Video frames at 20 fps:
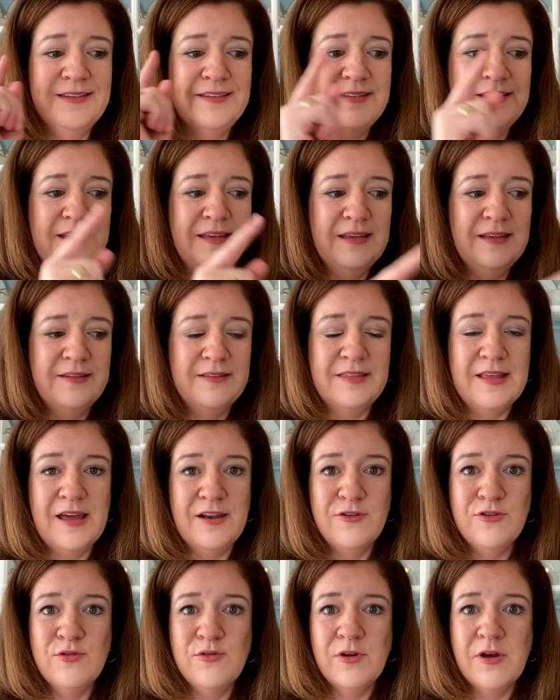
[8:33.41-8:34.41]
sees
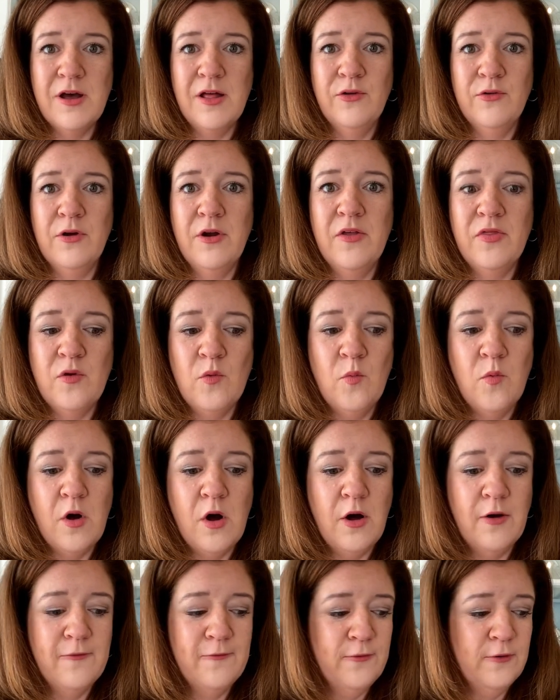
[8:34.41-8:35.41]
that new color on the
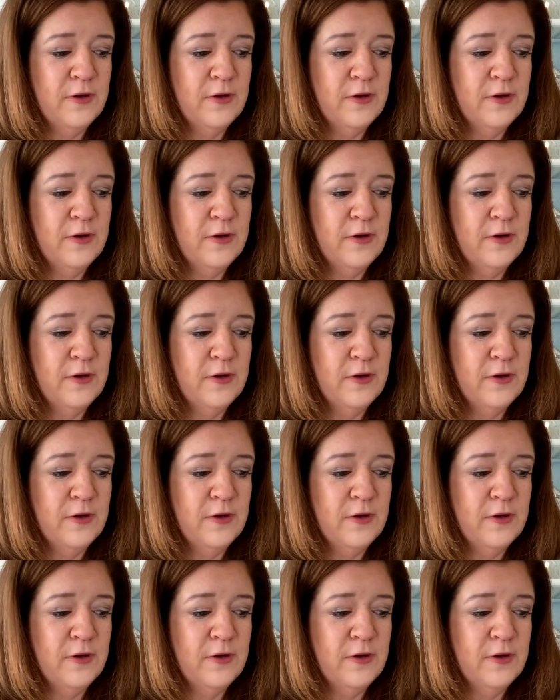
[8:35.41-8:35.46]
wall.